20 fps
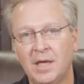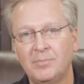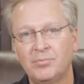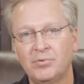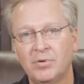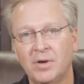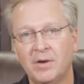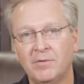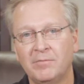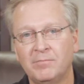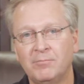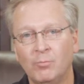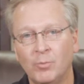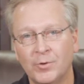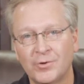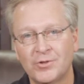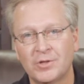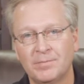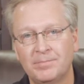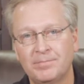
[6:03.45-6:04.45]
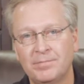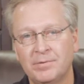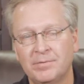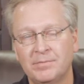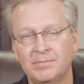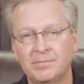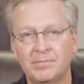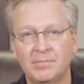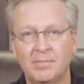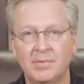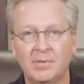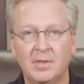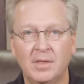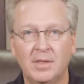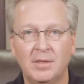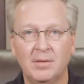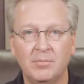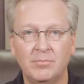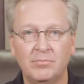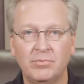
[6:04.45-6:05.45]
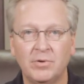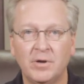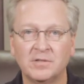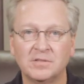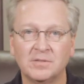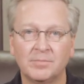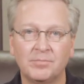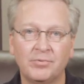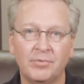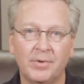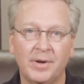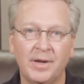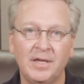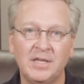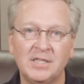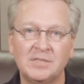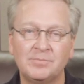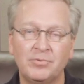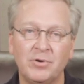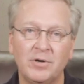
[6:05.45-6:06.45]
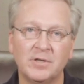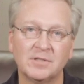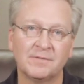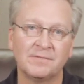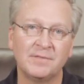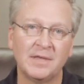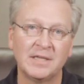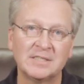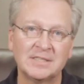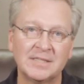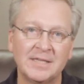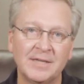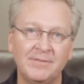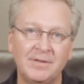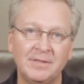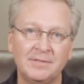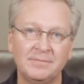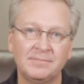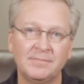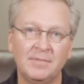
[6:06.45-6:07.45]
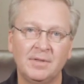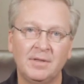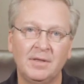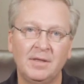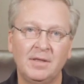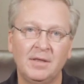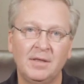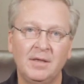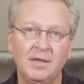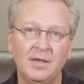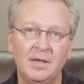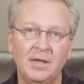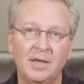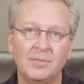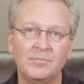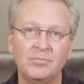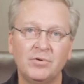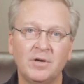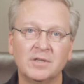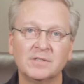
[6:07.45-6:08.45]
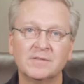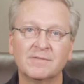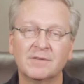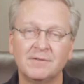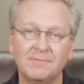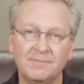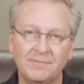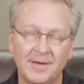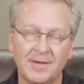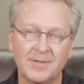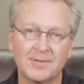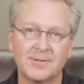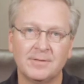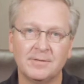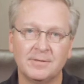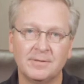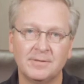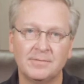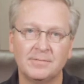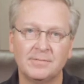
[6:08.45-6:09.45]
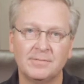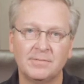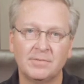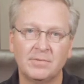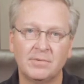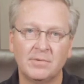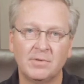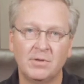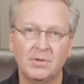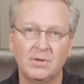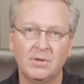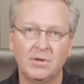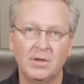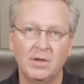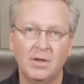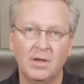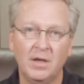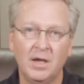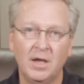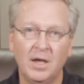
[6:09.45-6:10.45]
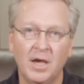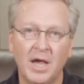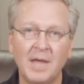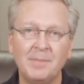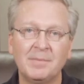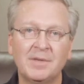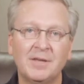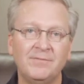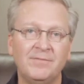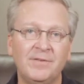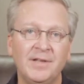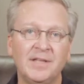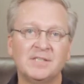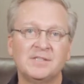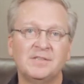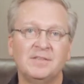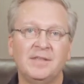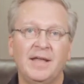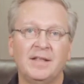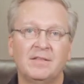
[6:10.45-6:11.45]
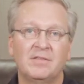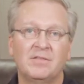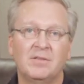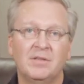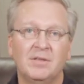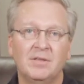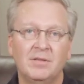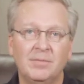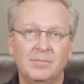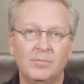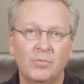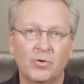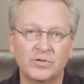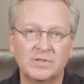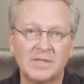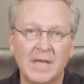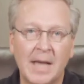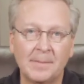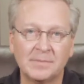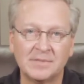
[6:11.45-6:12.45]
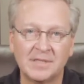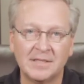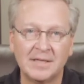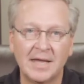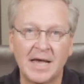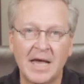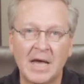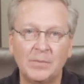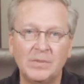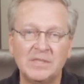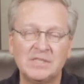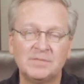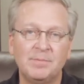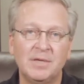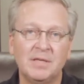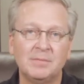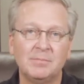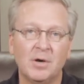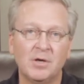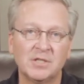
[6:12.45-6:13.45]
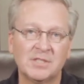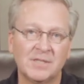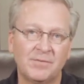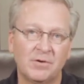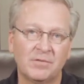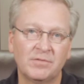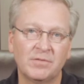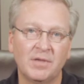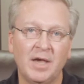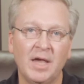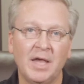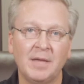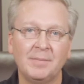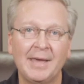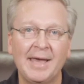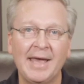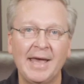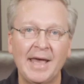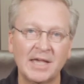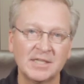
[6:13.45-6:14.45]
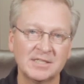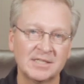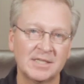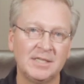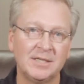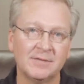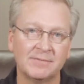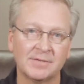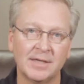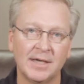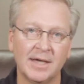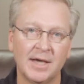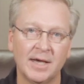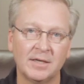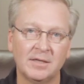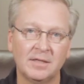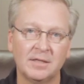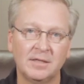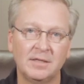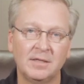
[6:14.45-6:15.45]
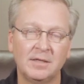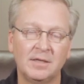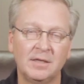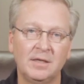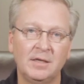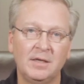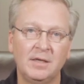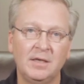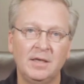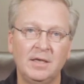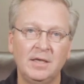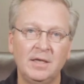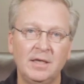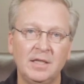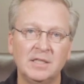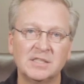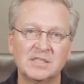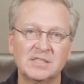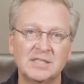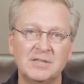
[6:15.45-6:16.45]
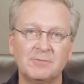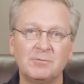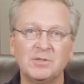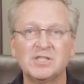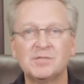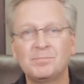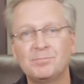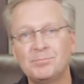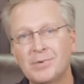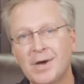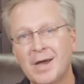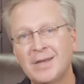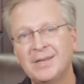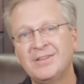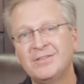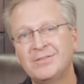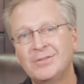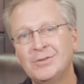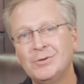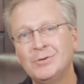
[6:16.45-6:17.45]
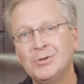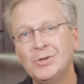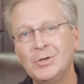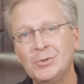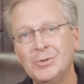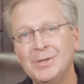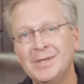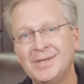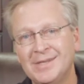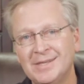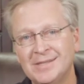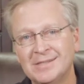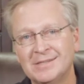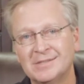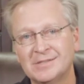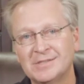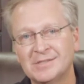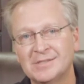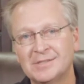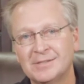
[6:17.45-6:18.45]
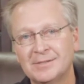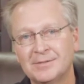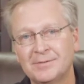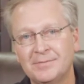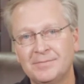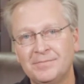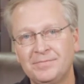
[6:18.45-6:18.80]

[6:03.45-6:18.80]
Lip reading: A prayer of worship, prayers of praise, prayers of thanksgiving, and prayers of confession. I am convinced that more times than not, we spend most of our time asking of God instead of responding to who He is.